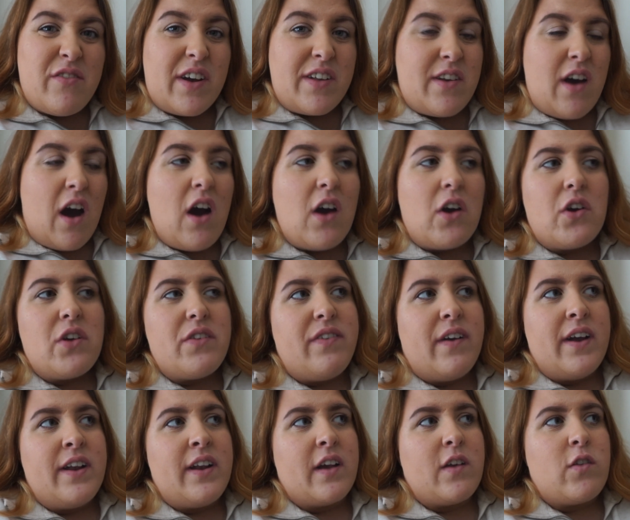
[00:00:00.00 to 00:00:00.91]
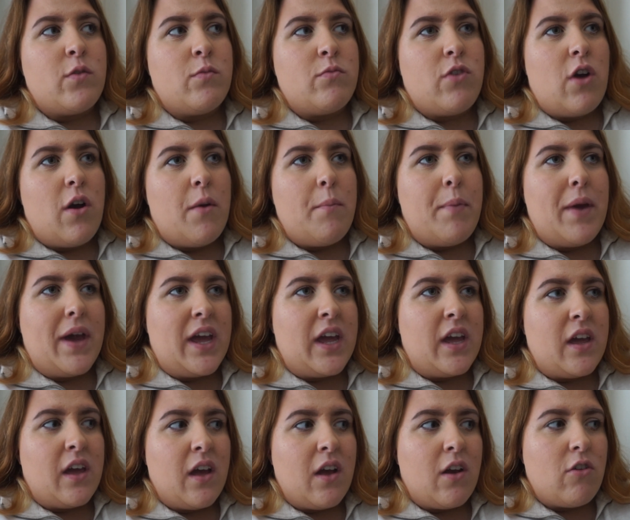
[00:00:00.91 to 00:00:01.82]
I thought I could find like some sort of
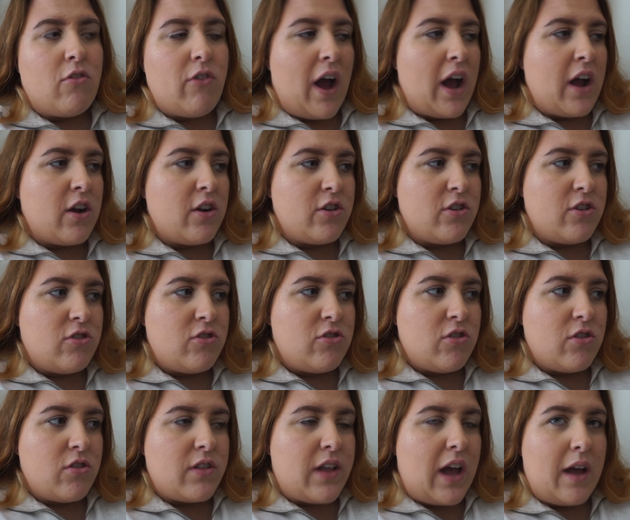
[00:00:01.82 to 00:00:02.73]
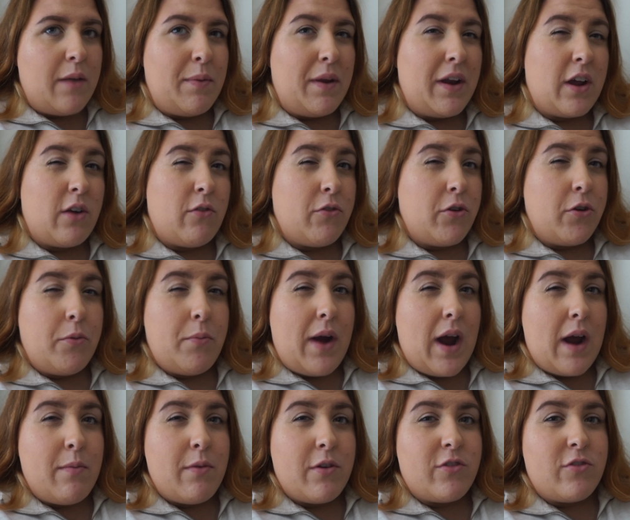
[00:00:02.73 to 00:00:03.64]
pink crackers that would be like
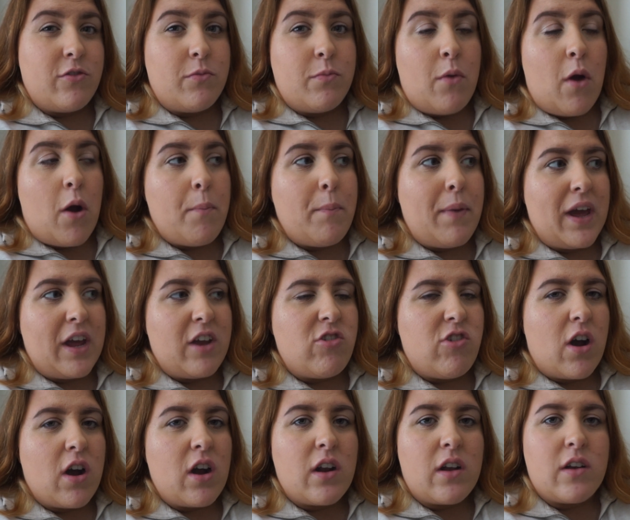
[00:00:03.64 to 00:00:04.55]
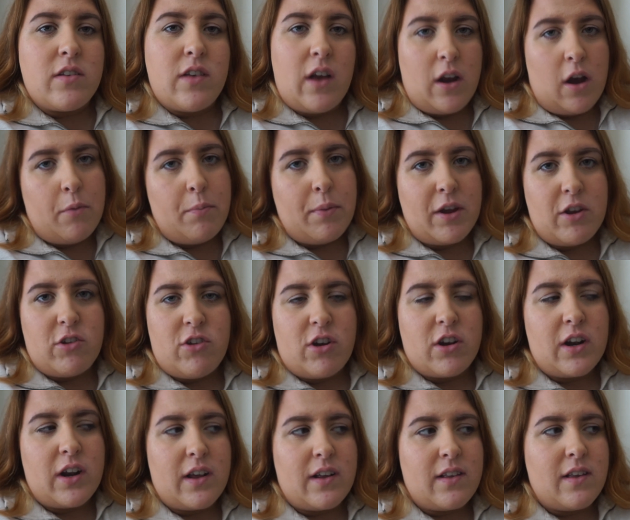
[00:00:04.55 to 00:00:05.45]
rhubarb or something or pink chocolate because I know pink
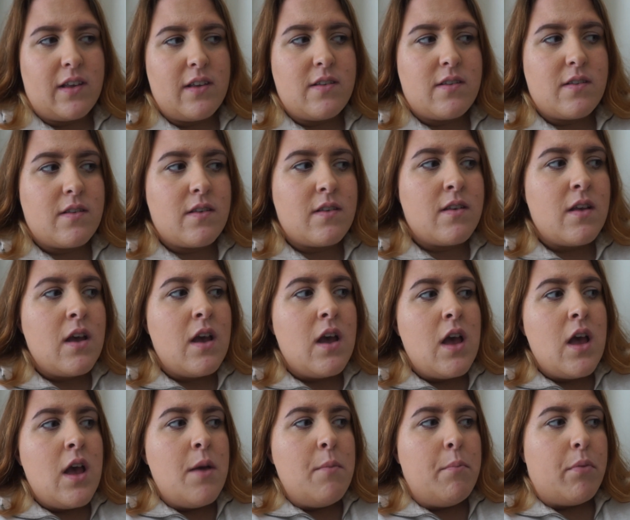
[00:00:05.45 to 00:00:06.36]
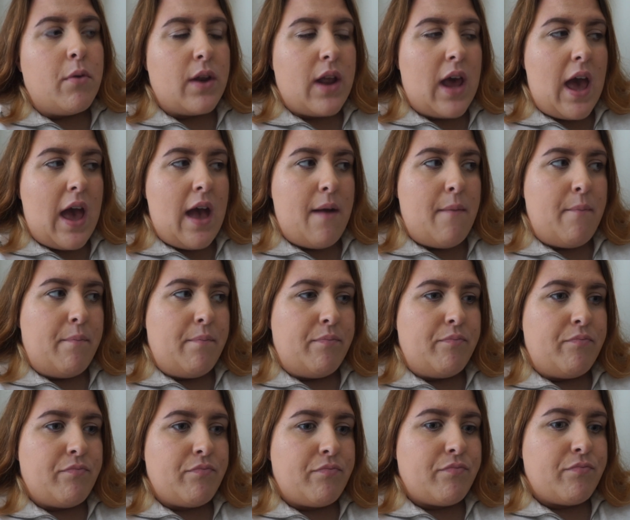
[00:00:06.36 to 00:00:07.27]
chocolate exists. But um,
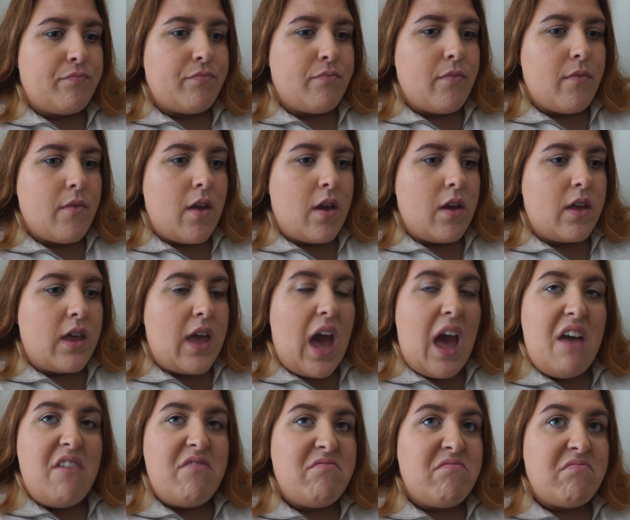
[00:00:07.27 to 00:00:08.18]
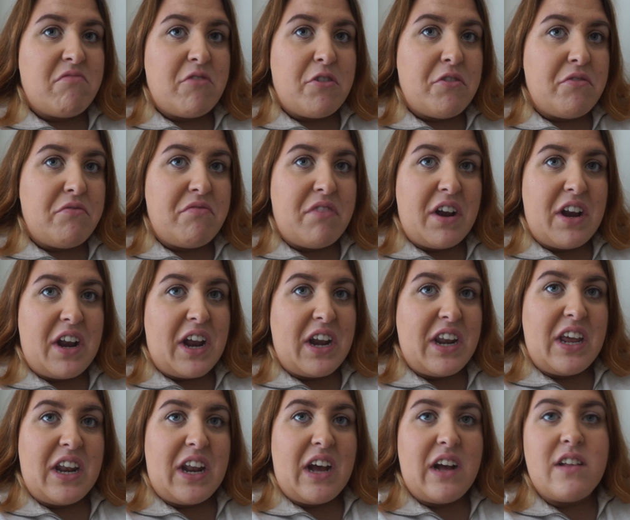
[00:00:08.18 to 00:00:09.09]
yeah, couldn't find
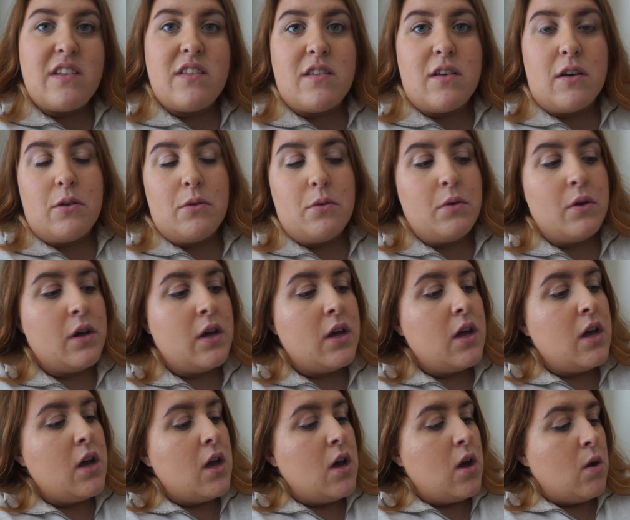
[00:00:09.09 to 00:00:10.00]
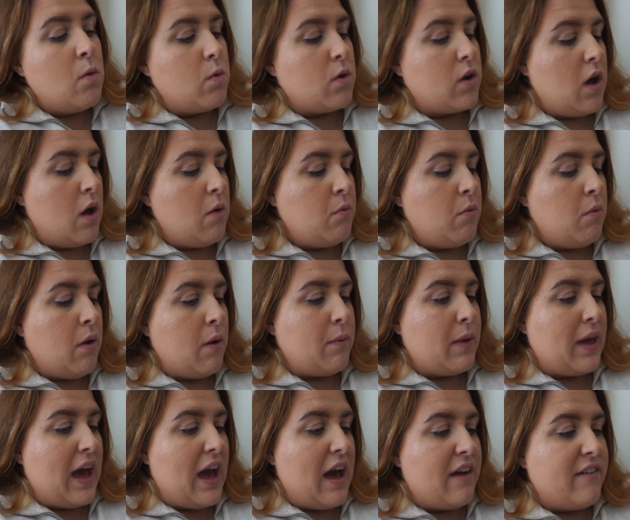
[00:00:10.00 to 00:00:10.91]
any of that. So we're going with what
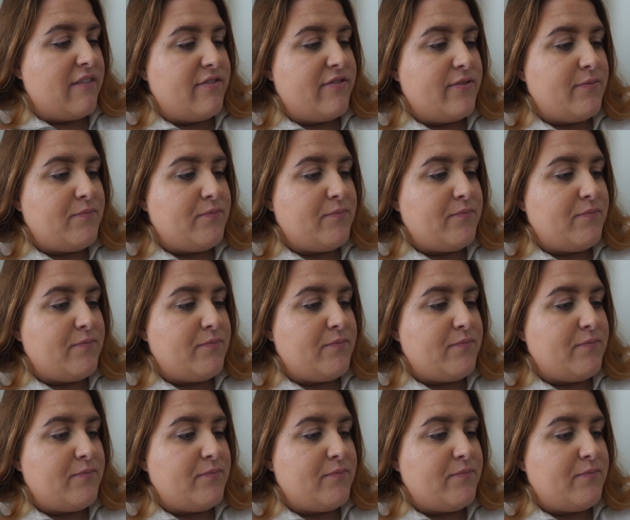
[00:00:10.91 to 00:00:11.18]
we have.